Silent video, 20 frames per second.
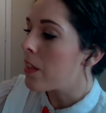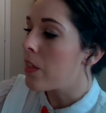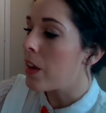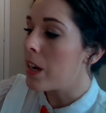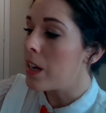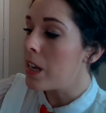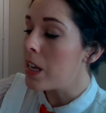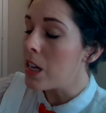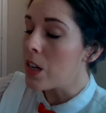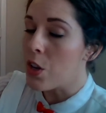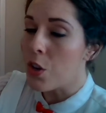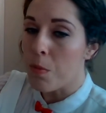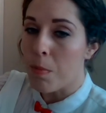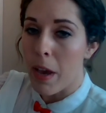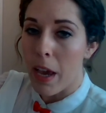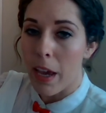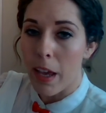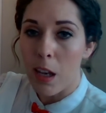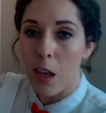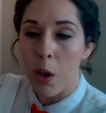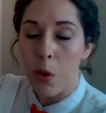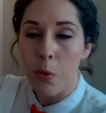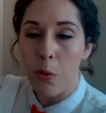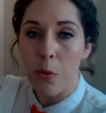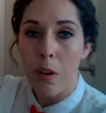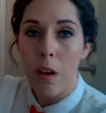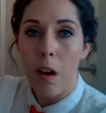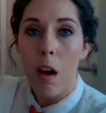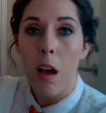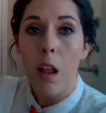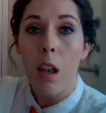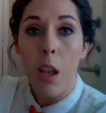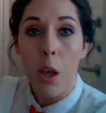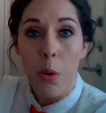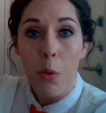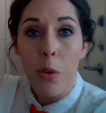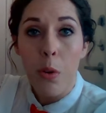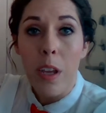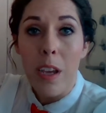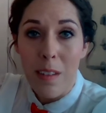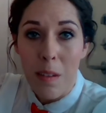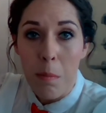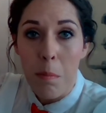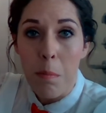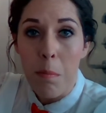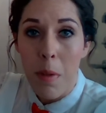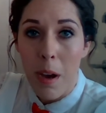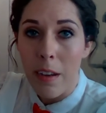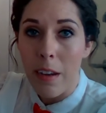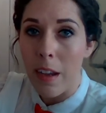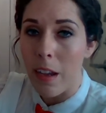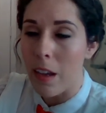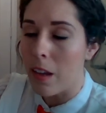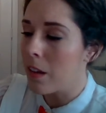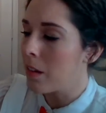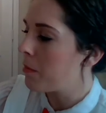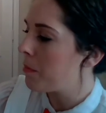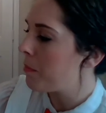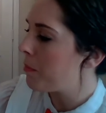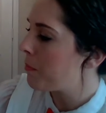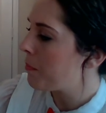They need to pay a loan. A loan is money.